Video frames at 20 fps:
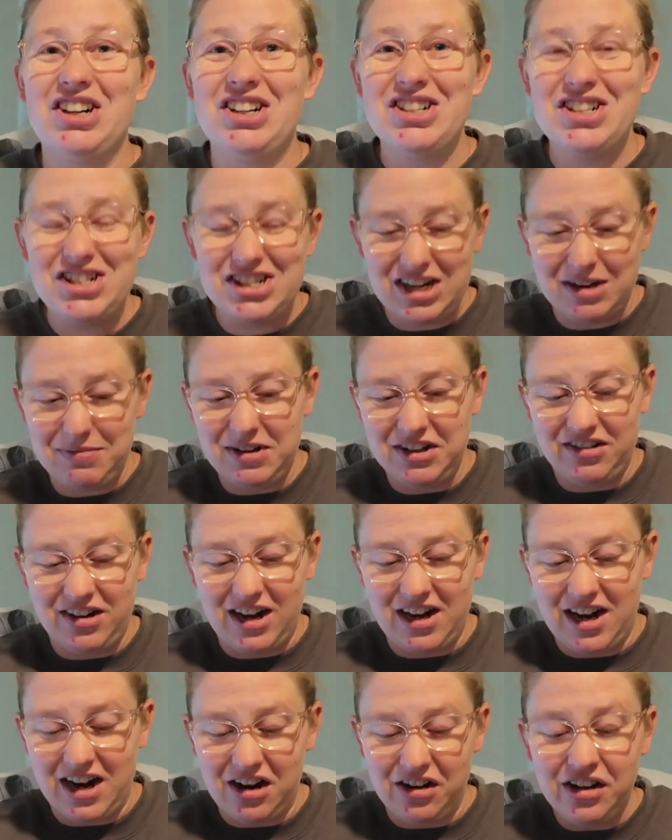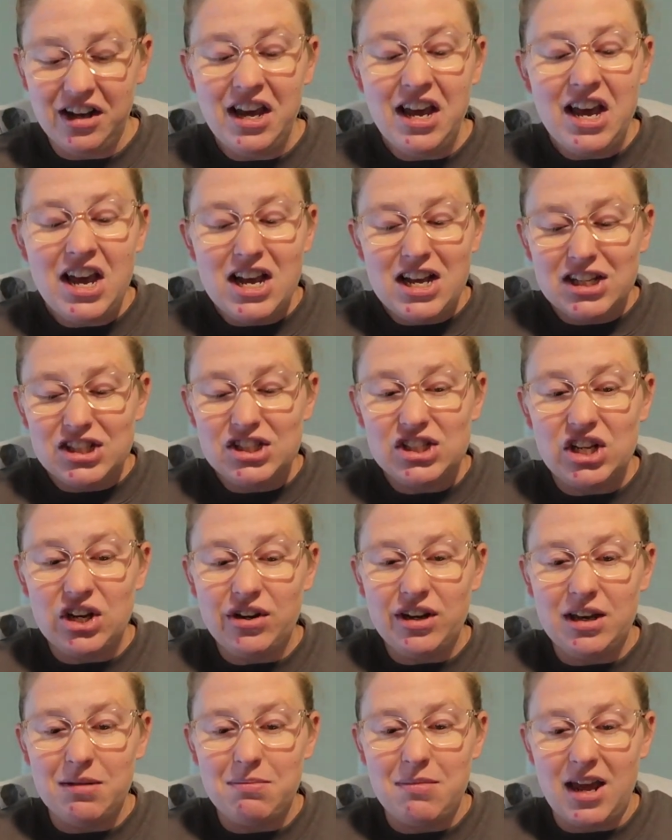stomach right now, so
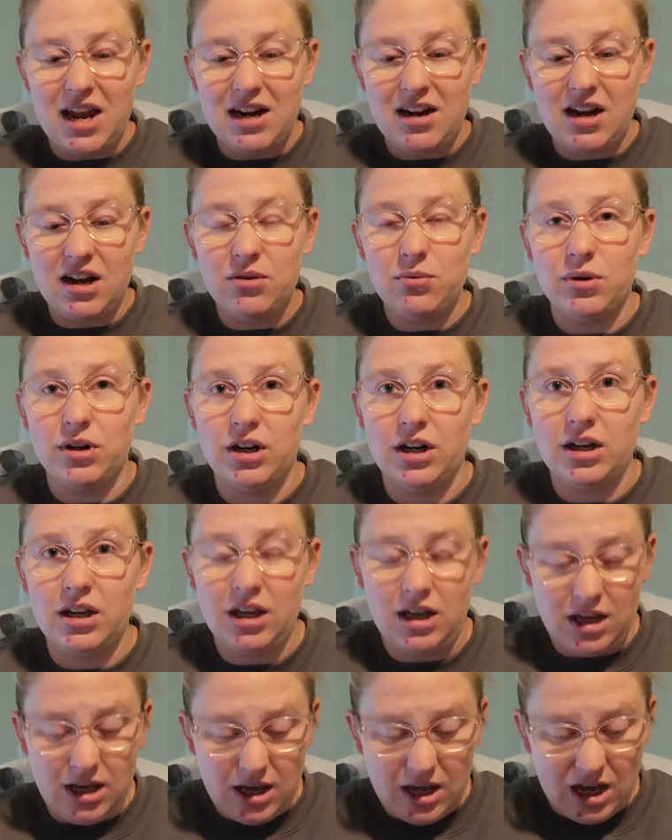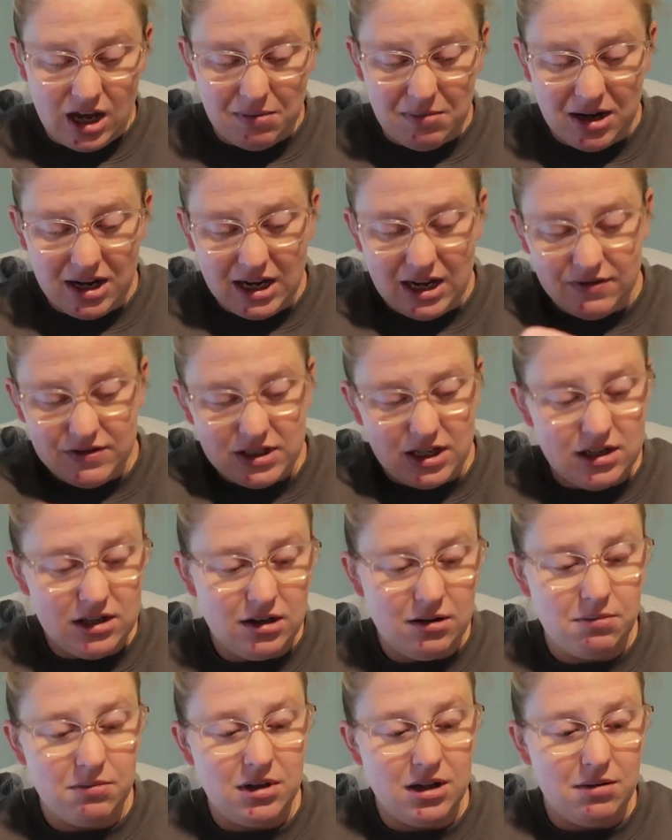it may not work. I might have to end
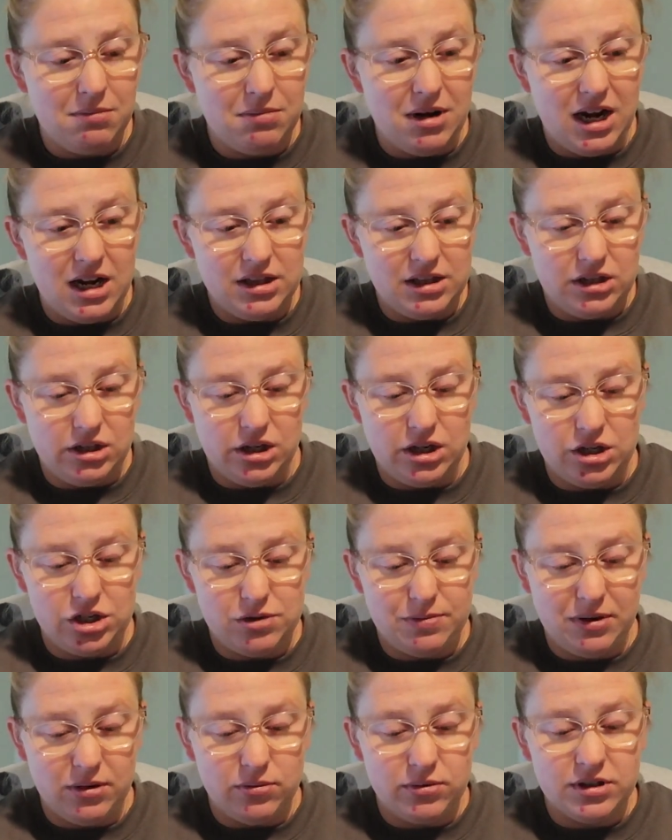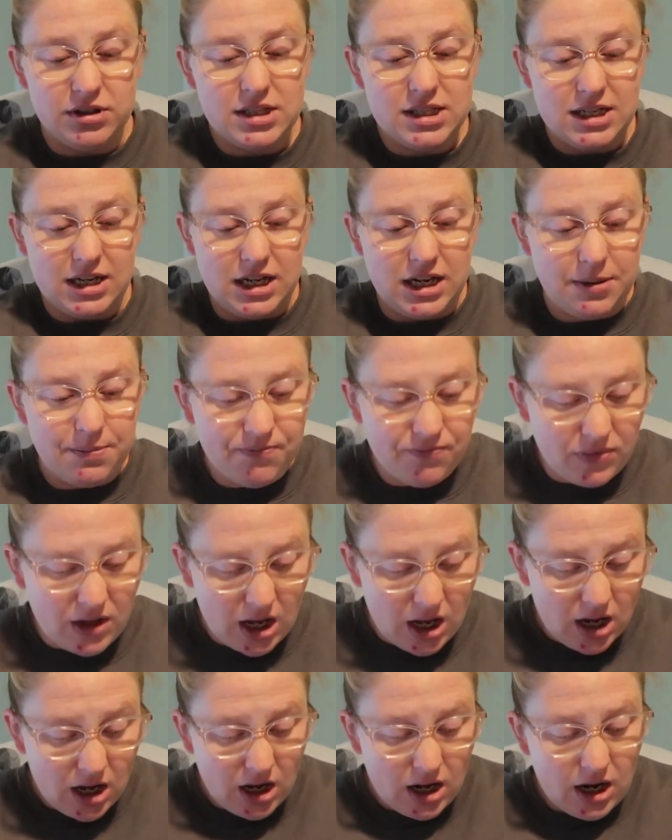up buying the large, but we'll see.
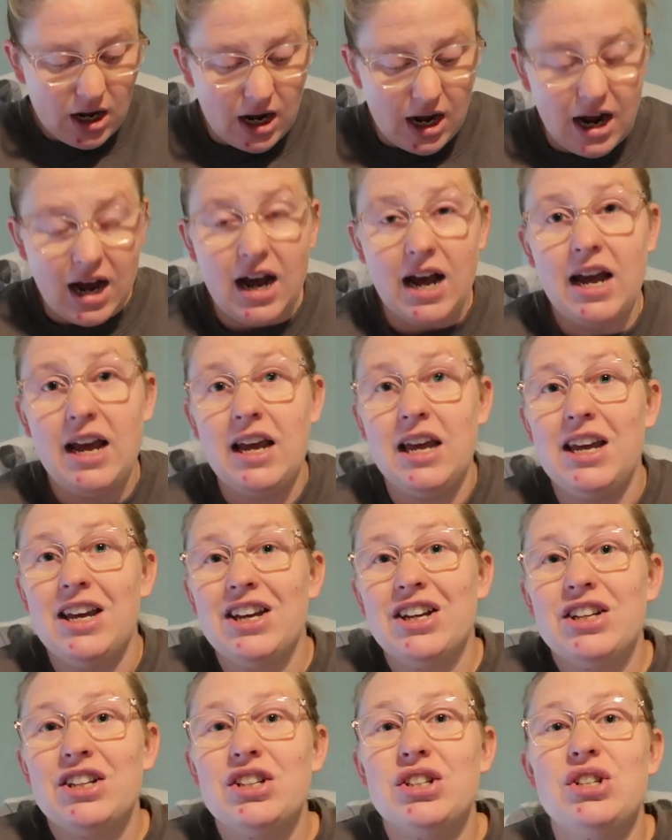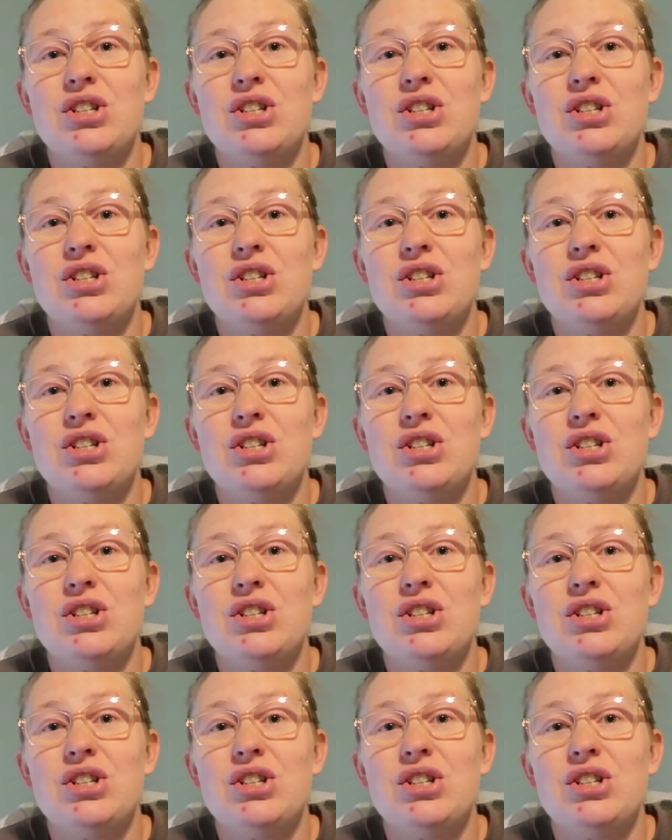I